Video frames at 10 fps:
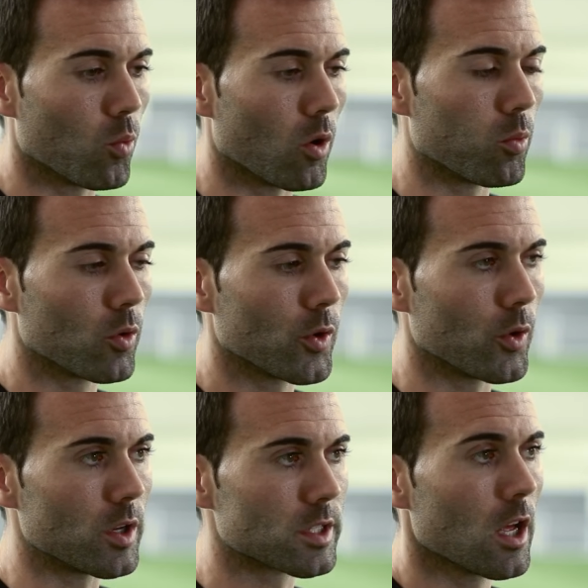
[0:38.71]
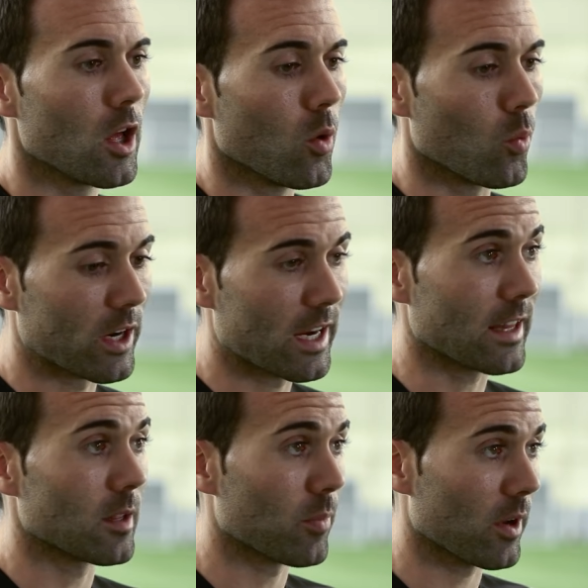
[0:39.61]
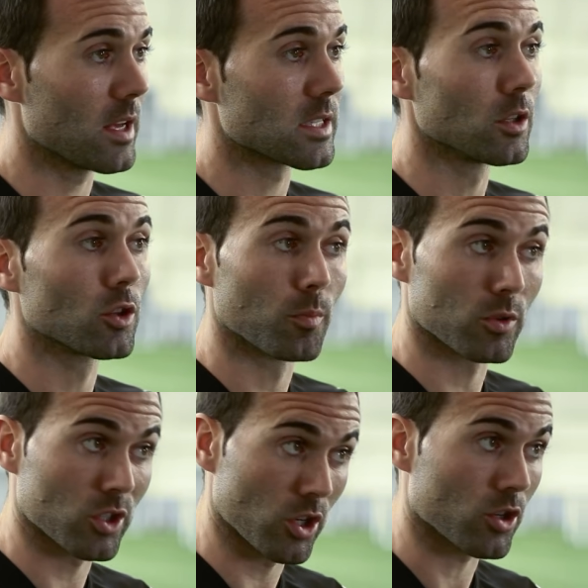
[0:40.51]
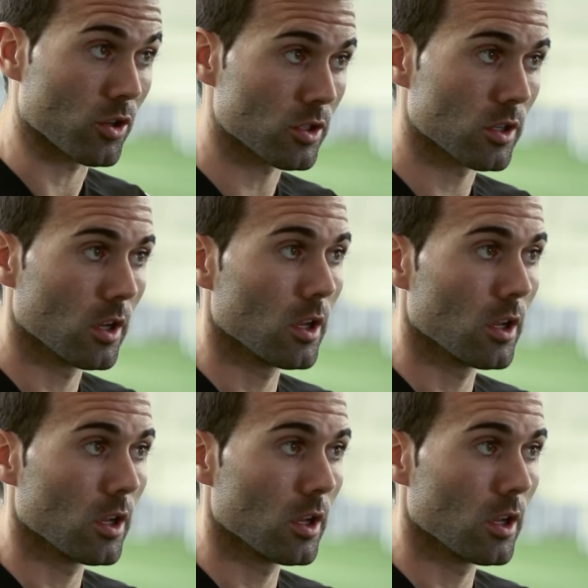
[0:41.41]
what we do is we get the players into positions.